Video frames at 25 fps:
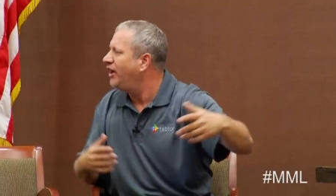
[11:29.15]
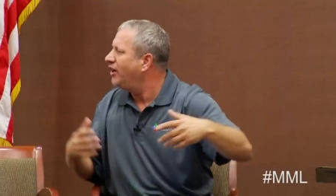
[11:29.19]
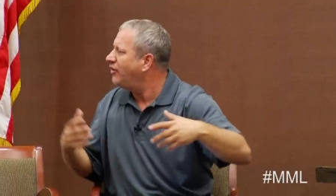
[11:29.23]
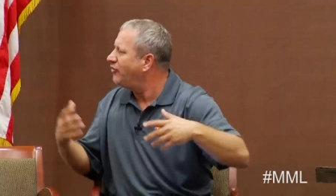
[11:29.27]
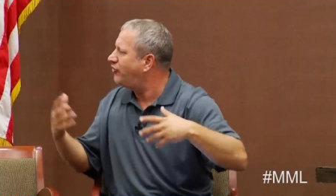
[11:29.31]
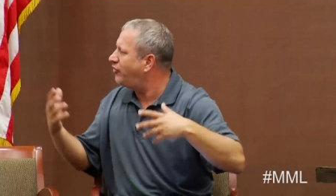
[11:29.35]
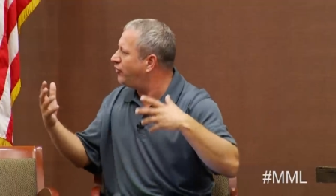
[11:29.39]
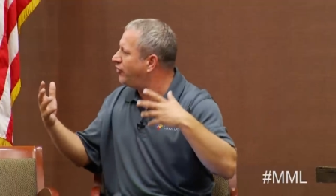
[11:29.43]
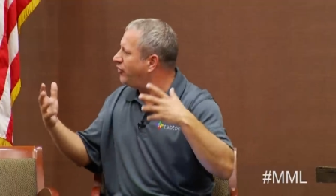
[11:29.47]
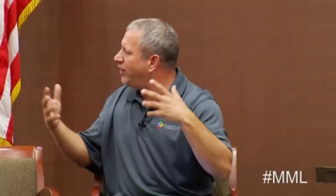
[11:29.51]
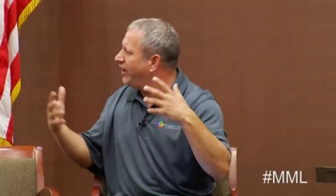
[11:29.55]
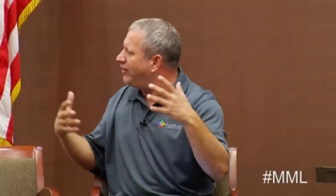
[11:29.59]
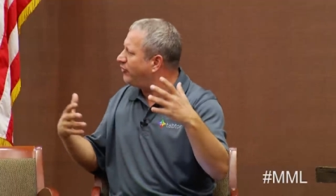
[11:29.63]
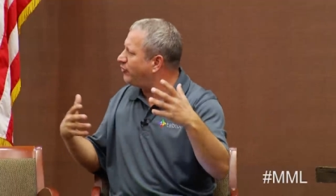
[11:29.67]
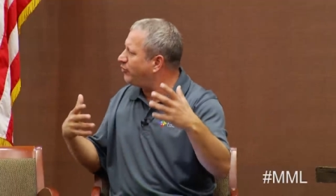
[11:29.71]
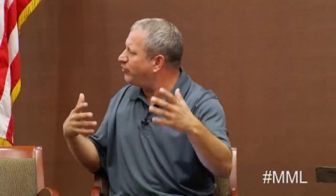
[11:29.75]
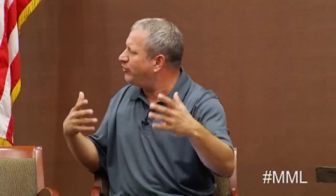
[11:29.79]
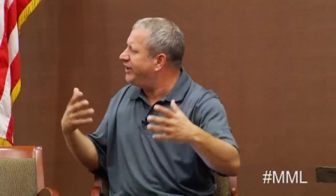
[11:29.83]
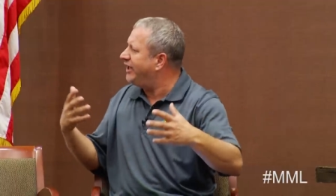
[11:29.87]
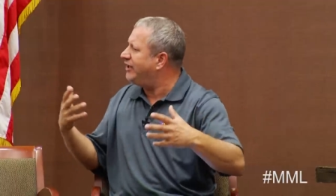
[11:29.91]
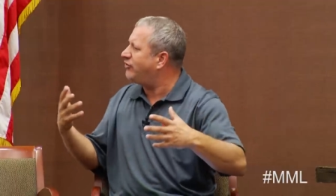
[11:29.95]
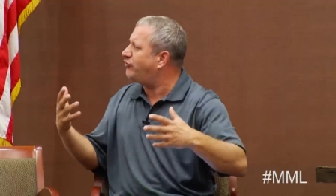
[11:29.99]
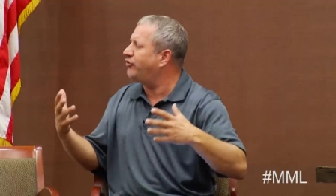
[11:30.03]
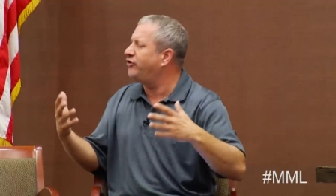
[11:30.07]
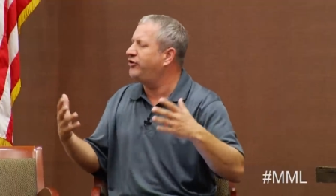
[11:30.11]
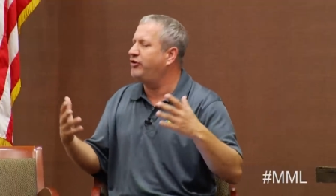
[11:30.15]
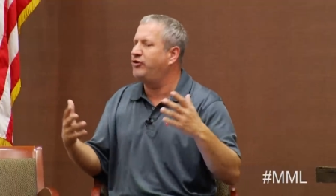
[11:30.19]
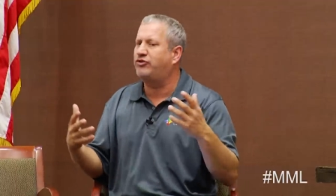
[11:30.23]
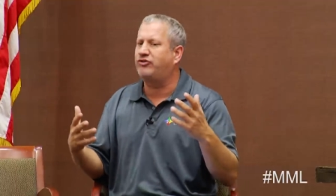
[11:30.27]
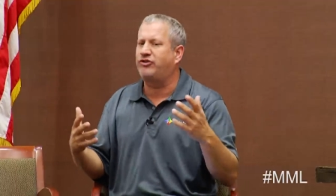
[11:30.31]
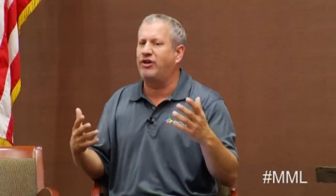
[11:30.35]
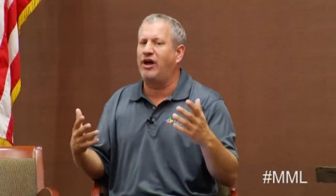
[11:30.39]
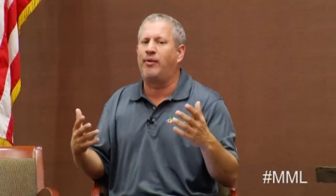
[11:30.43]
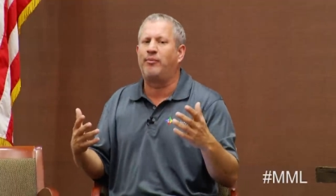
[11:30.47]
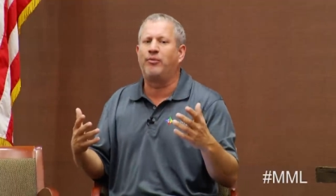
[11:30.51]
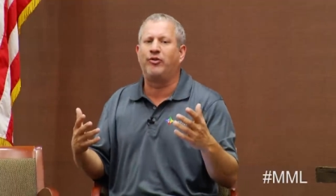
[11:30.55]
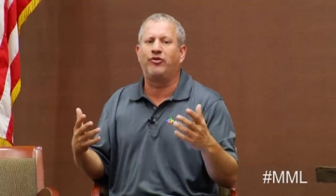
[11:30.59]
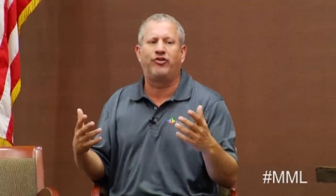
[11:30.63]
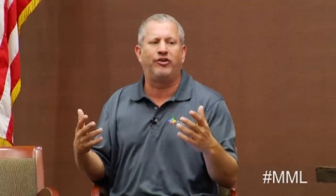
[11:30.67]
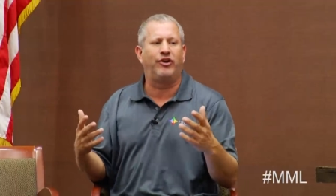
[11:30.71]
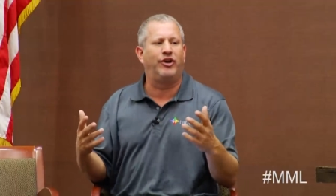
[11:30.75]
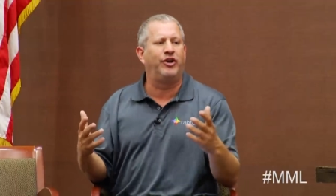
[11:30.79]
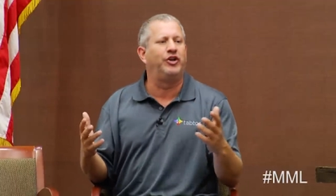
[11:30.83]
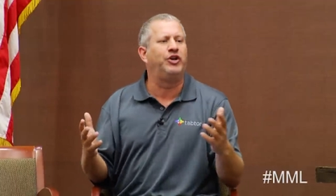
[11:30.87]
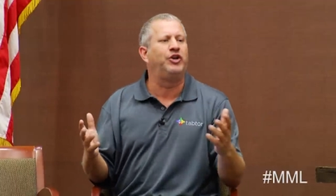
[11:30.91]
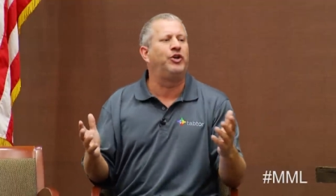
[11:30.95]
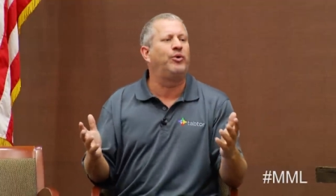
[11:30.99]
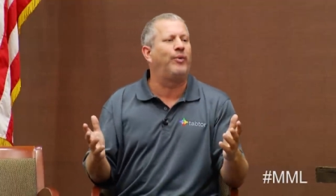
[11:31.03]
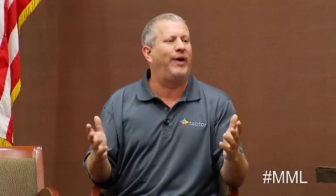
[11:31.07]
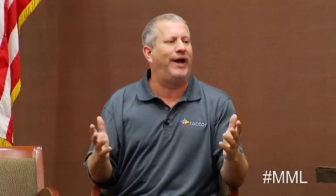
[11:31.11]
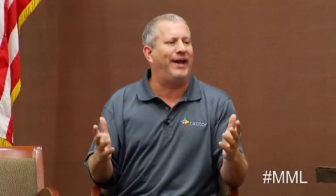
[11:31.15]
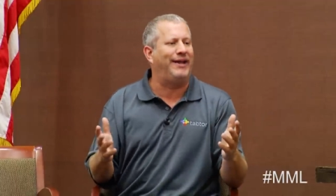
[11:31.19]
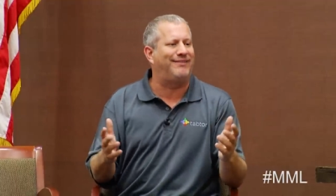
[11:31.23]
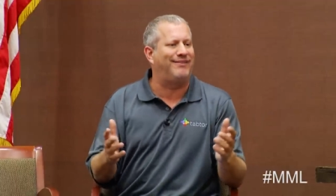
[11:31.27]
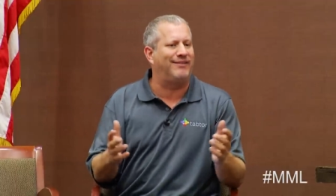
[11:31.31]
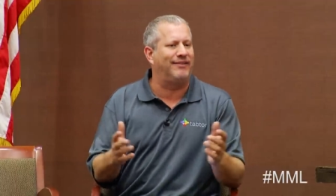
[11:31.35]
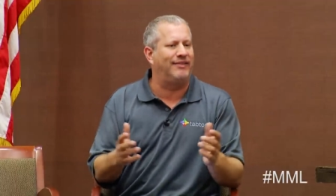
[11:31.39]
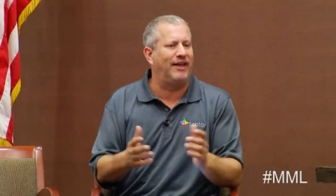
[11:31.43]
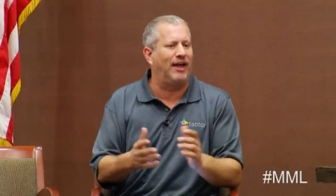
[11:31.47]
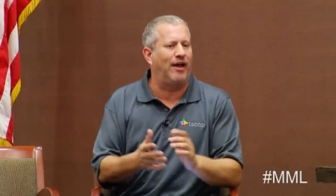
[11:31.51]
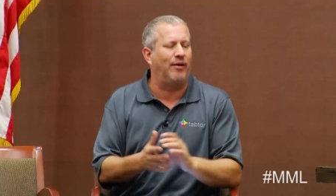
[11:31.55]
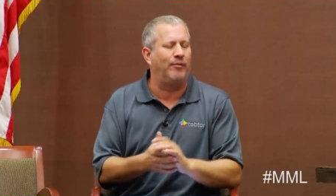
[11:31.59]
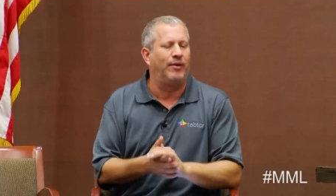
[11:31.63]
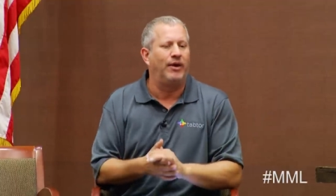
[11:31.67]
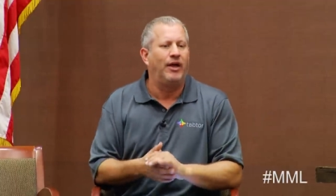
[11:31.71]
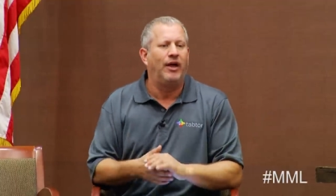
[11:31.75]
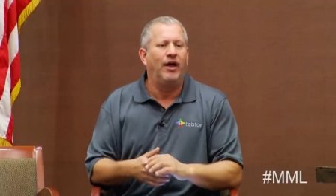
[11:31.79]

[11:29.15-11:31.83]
to reintroduce numbers in a new way to them.